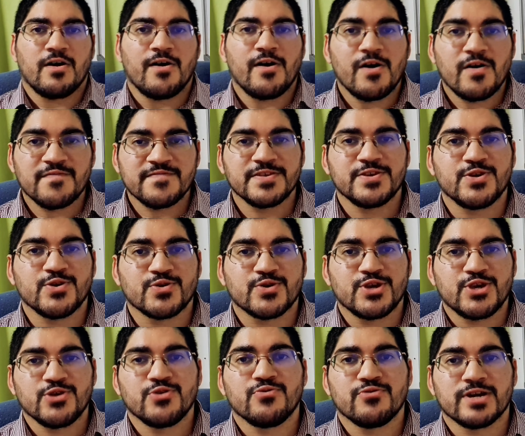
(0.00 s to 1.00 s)
After your
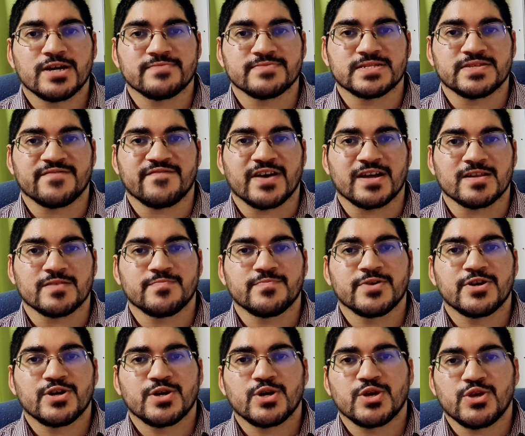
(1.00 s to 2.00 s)
Q waves
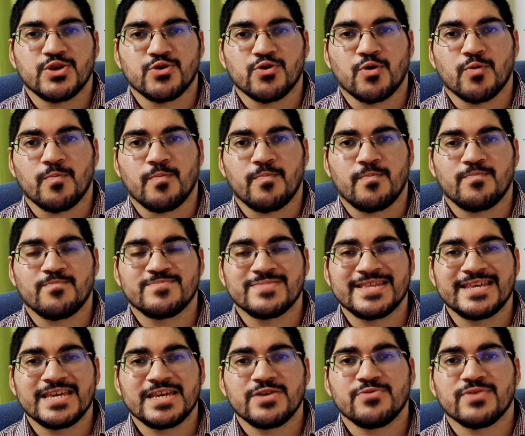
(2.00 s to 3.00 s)
develop, your
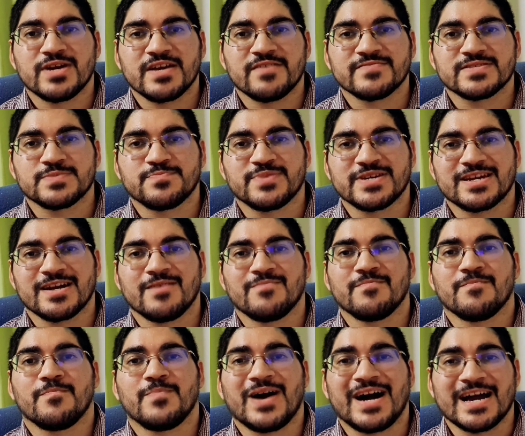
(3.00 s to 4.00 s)
T waves
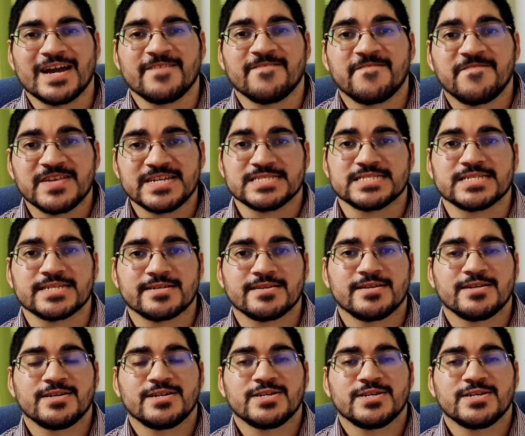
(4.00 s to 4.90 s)
become biphasic.